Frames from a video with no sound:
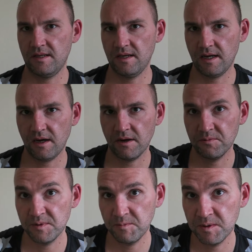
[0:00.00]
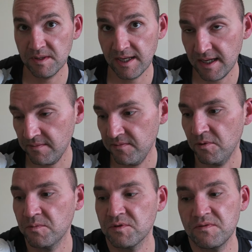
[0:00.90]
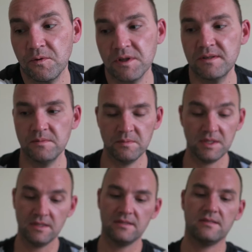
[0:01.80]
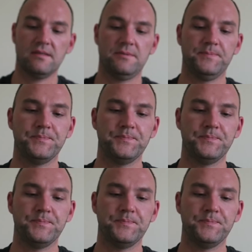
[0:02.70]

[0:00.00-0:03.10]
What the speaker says: hard with time for almost 14 minutes.